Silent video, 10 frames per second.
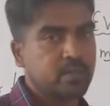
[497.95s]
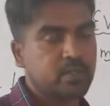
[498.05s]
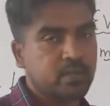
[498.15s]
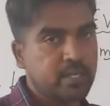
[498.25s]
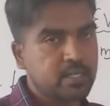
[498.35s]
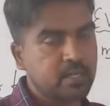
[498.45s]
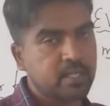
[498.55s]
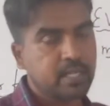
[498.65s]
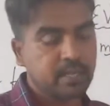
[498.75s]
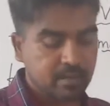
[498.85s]
So these are
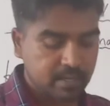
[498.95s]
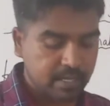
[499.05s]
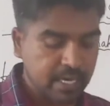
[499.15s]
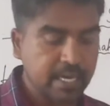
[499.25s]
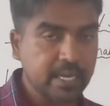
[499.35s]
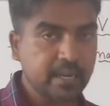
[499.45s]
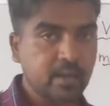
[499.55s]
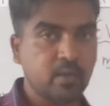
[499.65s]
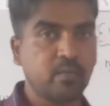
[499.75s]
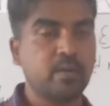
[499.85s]
the category
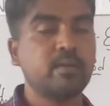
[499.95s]
of